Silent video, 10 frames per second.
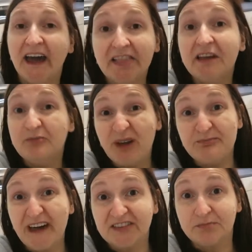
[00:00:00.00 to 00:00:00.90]
and then went
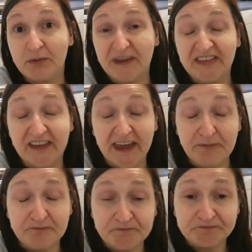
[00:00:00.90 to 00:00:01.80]
back to my bed
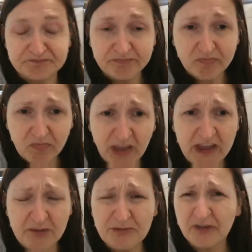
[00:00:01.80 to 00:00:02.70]
again.
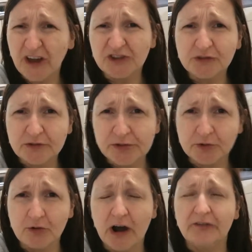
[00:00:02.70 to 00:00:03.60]
Um, I've got a sore
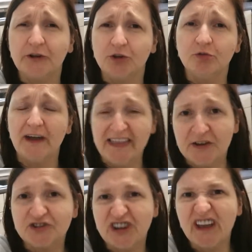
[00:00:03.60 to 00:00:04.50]
throat, I've got no
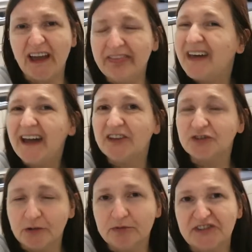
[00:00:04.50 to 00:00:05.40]
energy, and that is
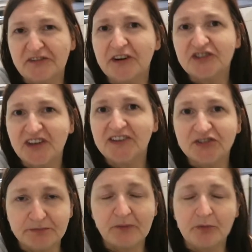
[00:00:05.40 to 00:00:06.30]
always the first signs
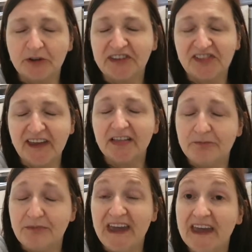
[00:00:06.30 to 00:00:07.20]
of my body
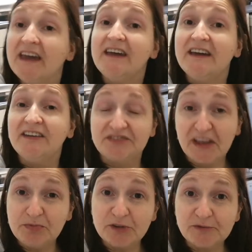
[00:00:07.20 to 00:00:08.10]
telling me
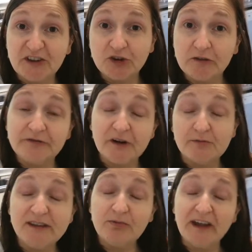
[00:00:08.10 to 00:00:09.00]
time to switch off for a
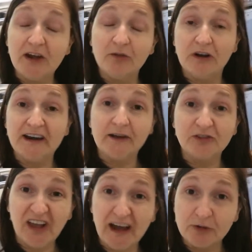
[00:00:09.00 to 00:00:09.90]
wee while or
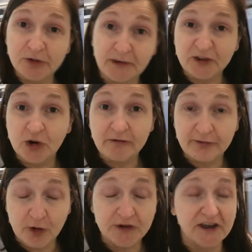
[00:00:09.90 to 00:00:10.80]
else I'll switch off
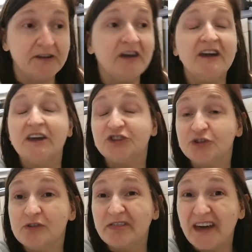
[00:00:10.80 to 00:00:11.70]
for you.
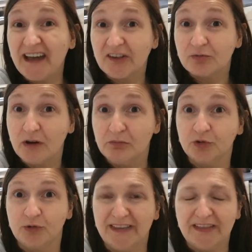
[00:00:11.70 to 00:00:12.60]
So that is what I'm
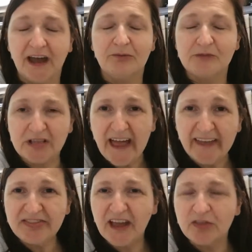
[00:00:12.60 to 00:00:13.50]
doing. I'm
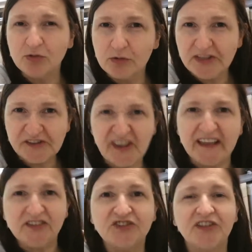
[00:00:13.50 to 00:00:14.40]
glad that I know the
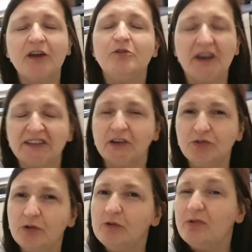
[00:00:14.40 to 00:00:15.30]
signs now and I
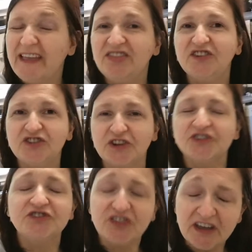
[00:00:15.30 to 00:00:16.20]
know when to
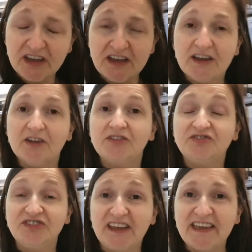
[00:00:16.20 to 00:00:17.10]
just
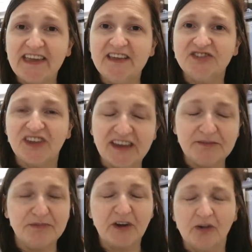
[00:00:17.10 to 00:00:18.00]
take it
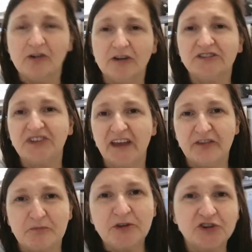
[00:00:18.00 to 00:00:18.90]
easy because
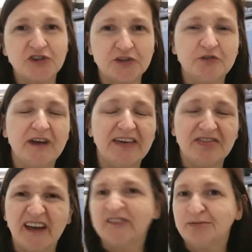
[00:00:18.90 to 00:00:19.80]
if I push through it,
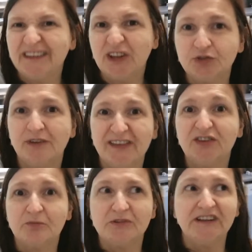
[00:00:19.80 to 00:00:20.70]
that's when I do end
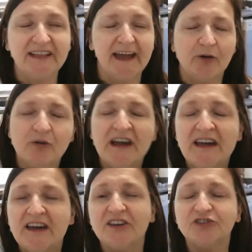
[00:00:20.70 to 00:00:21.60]
up really ill.
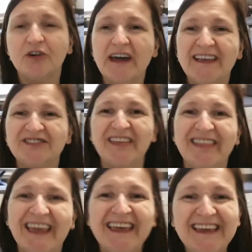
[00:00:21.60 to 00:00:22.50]
So it's an
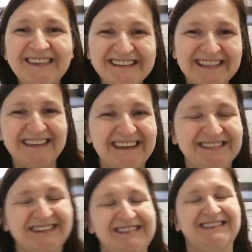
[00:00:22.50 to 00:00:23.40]
easy
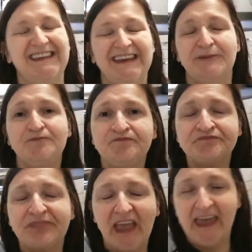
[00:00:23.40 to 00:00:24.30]
day today.
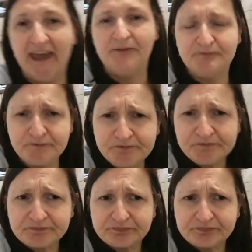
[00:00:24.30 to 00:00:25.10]
Um,